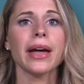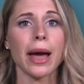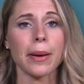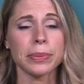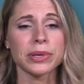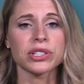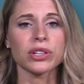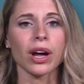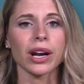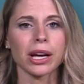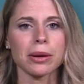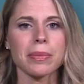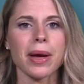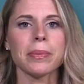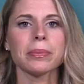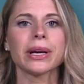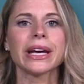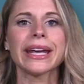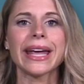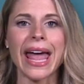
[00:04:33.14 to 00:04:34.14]
Episodic
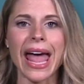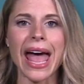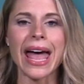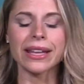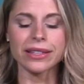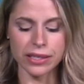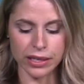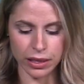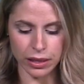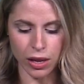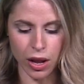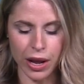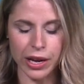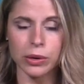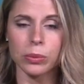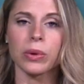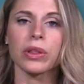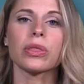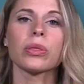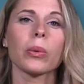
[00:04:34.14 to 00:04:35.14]
memory can
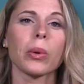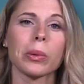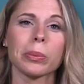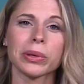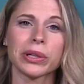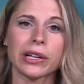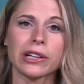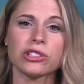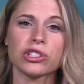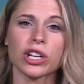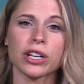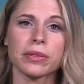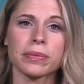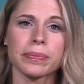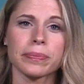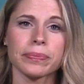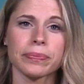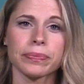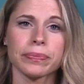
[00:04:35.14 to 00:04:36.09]
decline with normal aging.